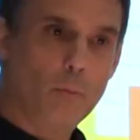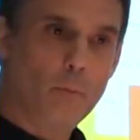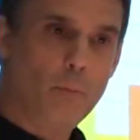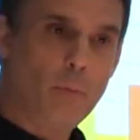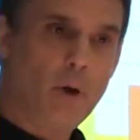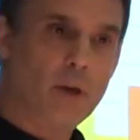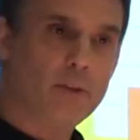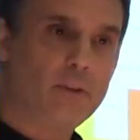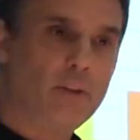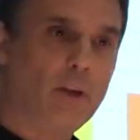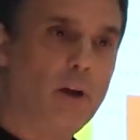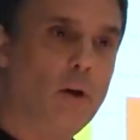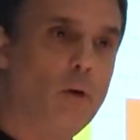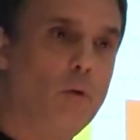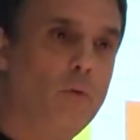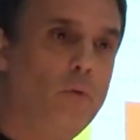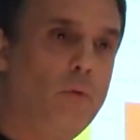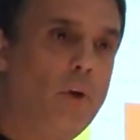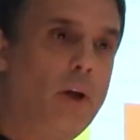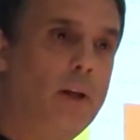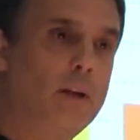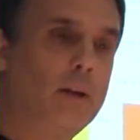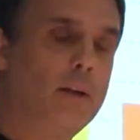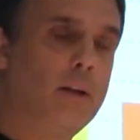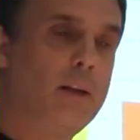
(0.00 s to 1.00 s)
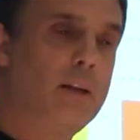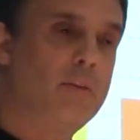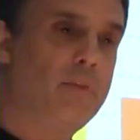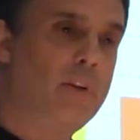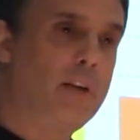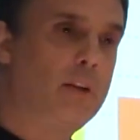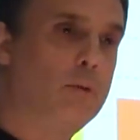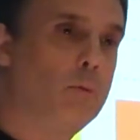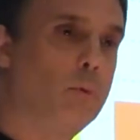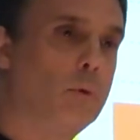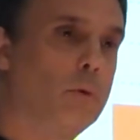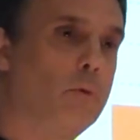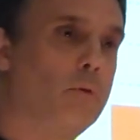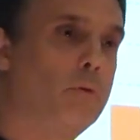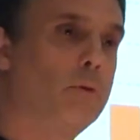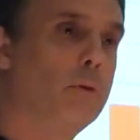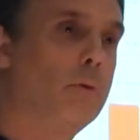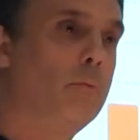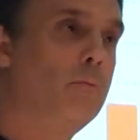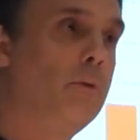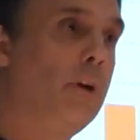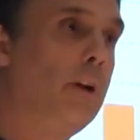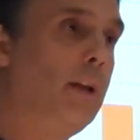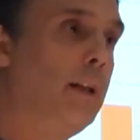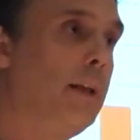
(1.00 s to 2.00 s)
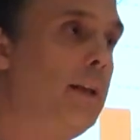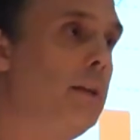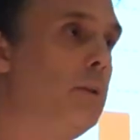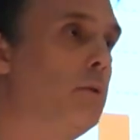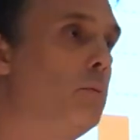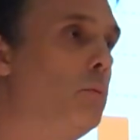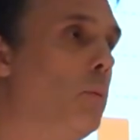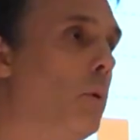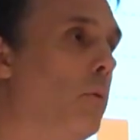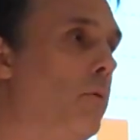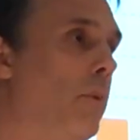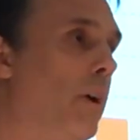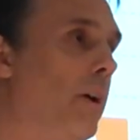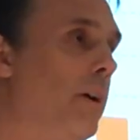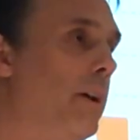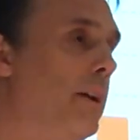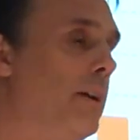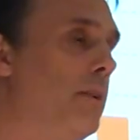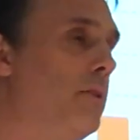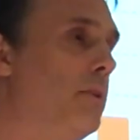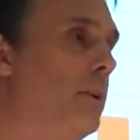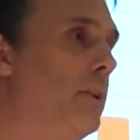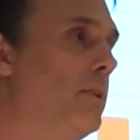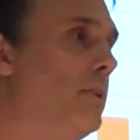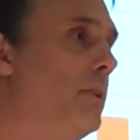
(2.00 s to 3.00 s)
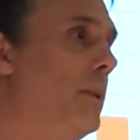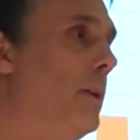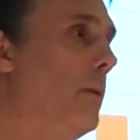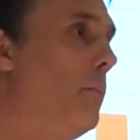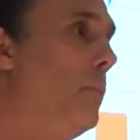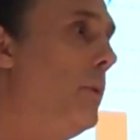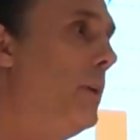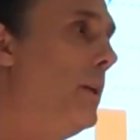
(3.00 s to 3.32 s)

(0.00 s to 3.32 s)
myself and Niamh Eastwood from Release were very interested in.